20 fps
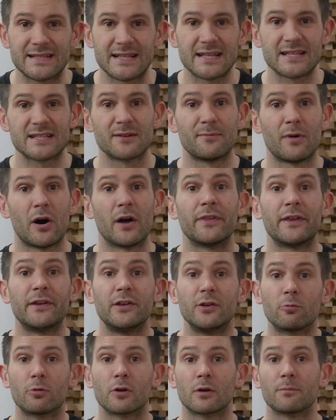system on the
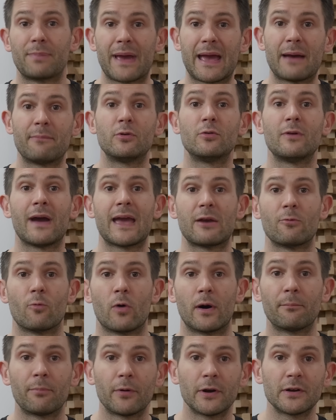newer Bambu
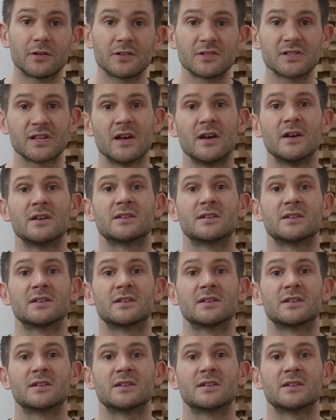A1 printers,